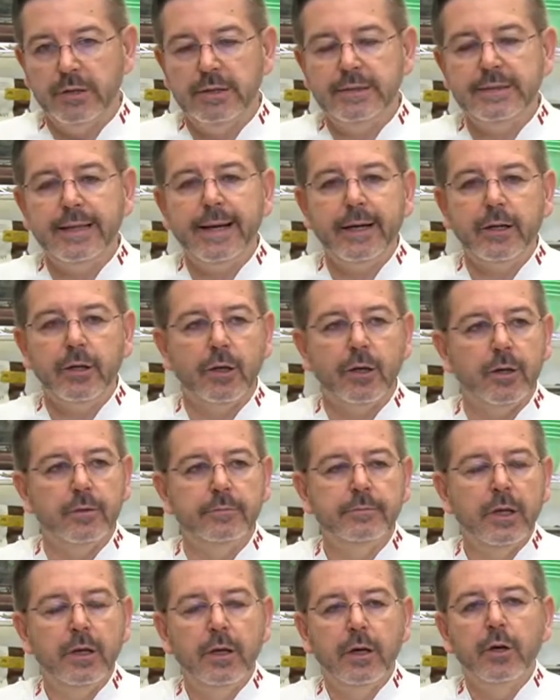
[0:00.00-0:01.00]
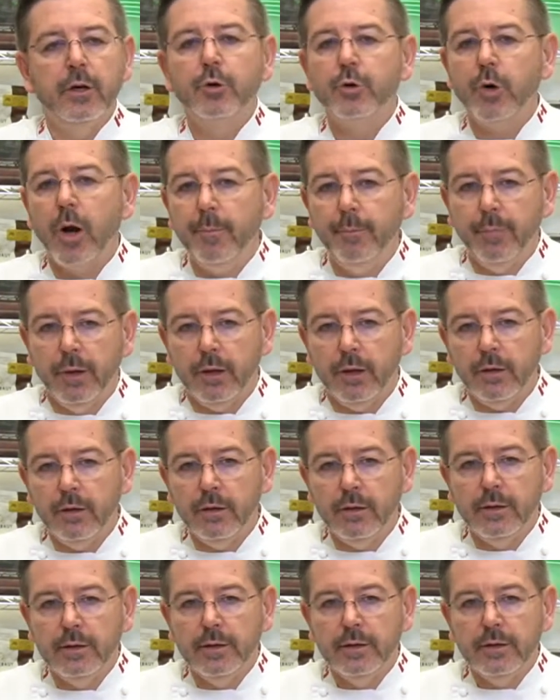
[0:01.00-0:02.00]
It's like a
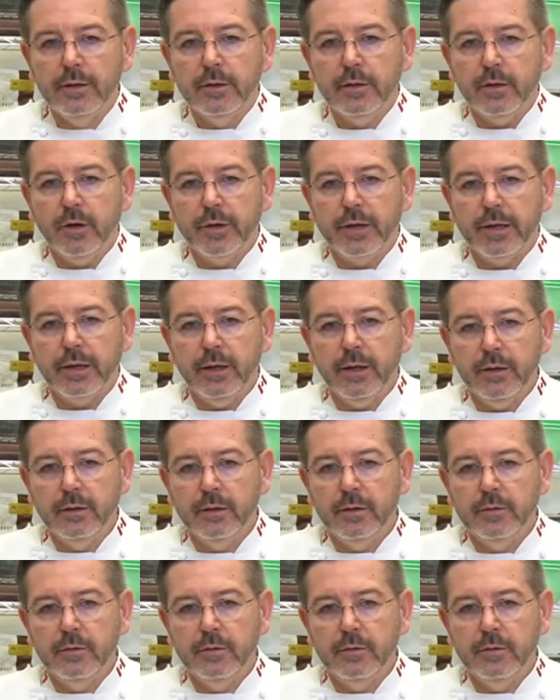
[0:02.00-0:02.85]
crumble, okay?